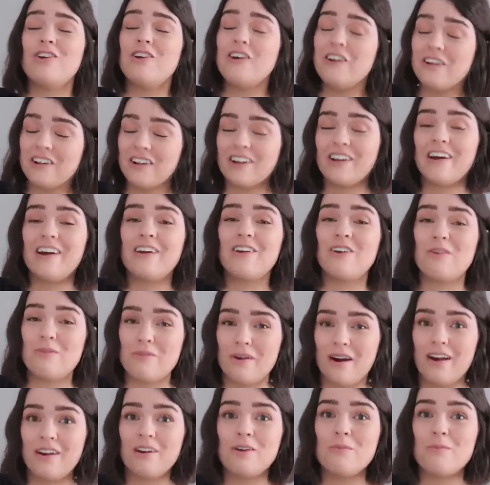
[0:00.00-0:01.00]
you look like you're
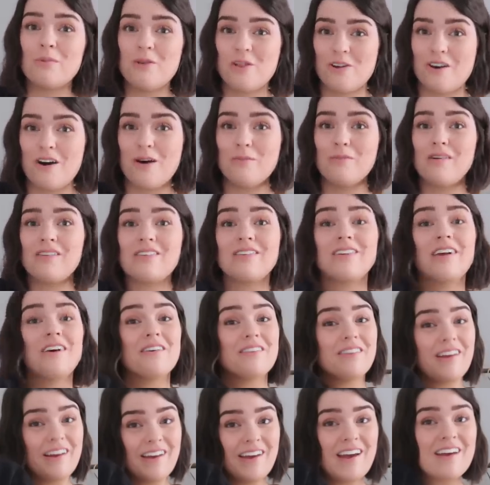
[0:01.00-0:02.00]
wearing your pajamas. And I
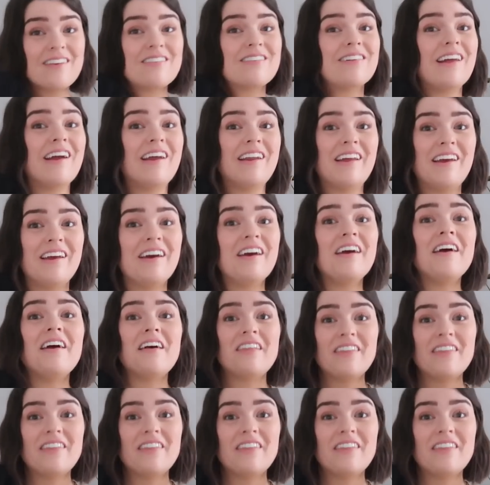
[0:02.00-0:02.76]
was like, yes, lady.